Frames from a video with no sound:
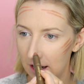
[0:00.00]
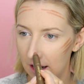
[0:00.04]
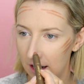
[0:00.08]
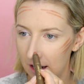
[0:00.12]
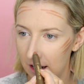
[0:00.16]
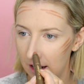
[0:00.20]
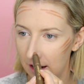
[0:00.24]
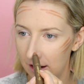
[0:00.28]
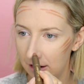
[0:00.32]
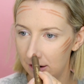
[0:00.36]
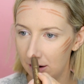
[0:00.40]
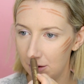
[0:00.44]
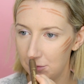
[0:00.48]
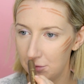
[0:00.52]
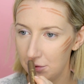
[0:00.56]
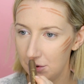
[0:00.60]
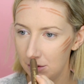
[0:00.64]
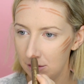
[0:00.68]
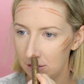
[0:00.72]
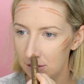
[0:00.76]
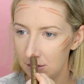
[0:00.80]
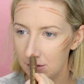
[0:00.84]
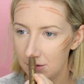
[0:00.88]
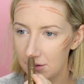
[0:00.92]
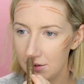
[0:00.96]
And I'm
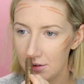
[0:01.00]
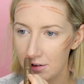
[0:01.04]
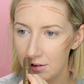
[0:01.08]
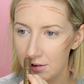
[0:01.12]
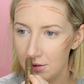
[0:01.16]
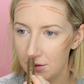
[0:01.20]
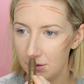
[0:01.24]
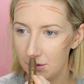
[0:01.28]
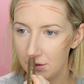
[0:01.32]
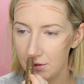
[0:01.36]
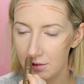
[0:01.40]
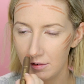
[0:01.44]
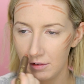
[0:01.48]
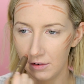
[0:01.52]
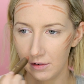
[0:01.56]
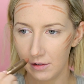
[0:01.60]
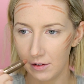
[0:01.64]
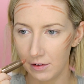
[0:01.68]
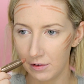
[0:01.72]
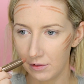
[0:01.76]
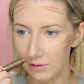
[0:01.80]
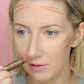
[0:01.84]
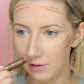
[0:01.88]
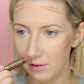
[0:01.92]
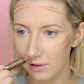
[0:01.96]
also
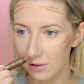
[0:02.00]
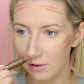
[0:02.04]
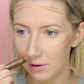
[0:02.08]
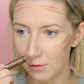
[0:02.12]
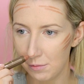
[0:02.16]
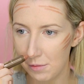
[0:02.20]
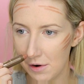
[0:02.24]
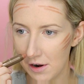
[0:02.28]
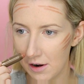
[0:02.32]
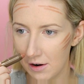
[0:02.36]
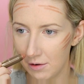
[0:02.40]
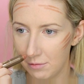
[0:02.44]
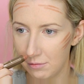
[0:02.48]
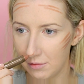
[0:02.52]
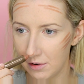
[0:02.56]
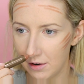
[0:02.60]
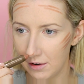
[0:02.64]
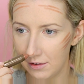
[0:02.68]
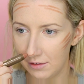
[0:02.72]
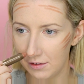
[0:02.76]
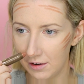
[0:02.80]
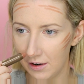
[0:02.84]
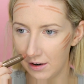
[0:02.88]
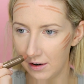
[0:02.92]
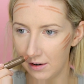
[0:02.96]
just gonna go back on what I
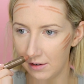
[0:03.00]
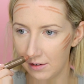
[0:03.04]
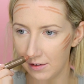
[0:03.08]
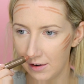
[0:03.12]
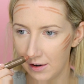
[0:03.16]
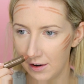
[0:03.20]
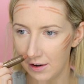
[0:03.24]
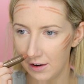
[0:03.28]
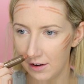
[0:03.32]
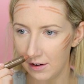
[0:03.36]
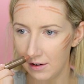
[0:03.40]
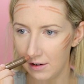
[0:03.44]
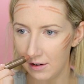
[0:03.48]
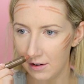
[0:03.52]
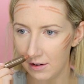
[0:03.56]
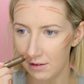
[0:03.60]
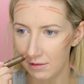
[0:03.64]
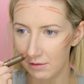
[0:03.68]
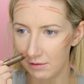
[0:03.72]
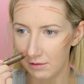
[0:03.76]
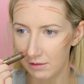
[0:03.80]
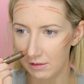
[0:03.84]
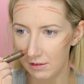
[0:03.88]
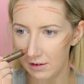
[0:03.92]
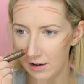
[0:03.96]
said. Not
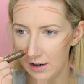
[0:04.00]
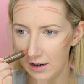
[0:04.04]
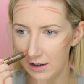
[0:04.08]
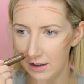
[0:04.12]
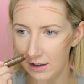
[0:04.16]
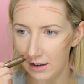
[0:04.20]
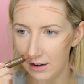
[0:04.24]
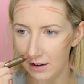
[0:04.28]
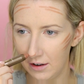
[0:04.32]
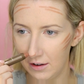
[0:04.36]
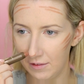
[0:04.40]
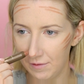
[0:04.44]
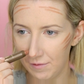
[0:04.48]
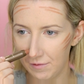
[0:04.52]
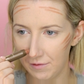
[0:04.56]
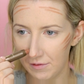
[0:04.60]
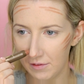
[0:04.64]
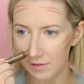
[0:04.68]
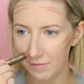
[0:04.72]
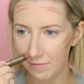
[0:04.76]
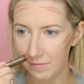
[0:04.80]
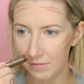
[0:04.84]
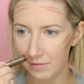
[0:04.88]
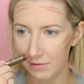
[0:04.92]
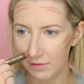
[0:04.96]
really
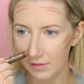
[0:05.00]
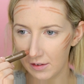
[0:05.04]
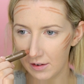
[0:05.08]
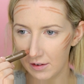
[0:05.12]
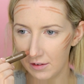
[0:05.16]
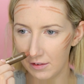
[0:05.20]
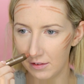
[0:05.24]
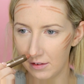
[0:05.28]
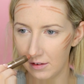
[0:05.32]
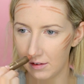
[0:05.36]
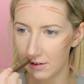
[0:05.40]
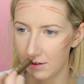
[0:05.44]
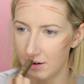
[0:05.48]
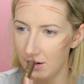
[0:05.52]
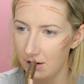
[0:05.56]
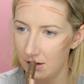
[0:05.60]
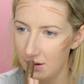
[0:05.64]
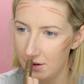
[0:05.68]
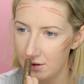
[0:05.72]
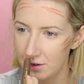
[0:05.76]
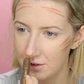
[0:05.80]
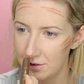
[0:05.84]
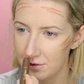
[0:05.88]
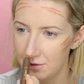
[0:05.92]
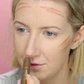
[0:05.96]
as a
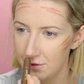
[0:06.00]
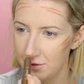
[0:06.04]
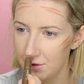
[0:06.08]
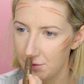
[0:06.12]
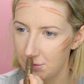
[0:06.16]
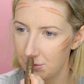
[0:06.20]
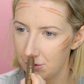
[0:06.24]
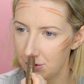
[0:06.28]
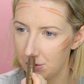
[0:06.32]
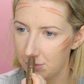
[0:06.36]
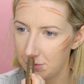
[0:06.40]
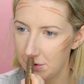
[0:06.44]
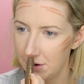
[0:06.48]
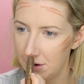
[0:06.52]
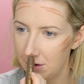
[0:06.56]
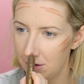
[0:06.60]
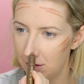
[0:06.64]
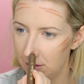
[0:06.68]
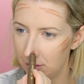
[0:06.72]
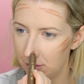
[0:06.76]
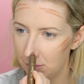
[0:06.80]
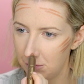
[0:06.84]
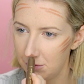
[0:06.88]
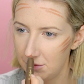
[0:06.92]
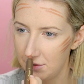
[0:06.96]
contour so much on my
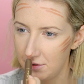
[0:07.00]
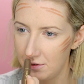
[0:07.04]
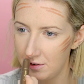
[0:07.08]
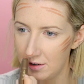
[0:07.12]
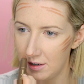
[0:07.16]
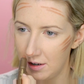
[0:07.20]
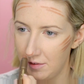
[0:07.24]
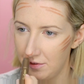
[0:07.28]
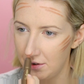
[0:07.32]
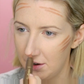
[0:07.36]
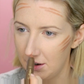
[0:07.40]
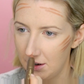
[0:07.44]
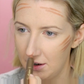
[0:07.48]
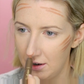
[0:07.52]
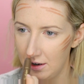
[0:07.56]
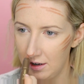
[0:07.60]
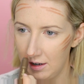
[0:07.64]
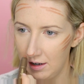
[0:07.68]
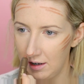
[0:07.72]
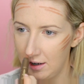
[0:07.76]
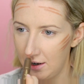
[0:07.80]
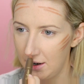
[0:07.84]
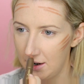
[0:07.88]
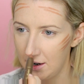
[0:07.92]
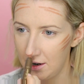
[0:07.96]
nose, but just to give a
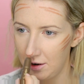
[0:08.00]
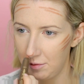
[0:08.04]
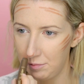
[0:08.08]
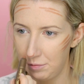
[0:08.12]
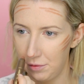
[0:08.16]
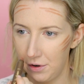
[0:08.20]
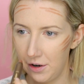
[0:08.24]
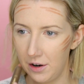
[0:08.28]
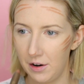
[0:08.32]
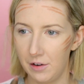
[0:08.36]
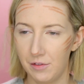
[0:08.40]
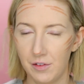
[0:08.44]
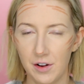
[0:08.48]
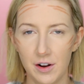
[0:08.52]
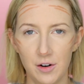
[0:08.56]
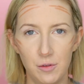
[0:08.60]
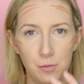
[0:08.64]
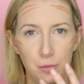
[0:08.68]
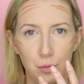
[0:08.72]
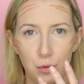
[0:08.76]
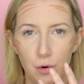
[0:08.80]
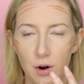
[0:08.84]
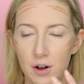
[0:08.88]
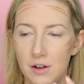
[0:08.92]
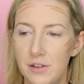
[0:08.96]
little bit of kind of
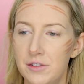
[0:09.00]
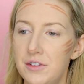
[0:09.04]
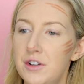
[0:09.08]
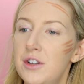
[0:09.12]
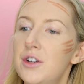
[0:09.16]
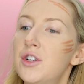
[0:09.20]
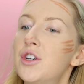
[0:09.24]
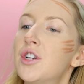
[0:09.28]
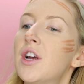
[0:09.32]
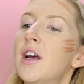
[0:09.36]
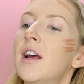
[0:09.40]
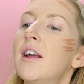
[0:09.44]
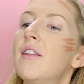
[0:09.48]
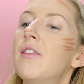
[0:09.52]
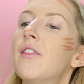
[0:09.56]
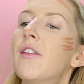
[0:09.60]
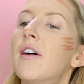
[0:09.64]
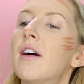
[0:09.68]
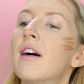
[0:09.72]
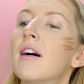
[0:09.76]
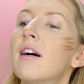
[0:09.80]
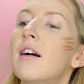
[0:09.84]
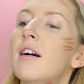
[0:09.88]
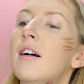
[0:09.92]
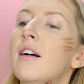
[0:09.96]
bronzy shade
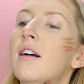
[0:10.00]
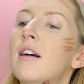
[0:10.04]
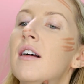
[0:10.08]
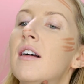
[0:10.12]
there.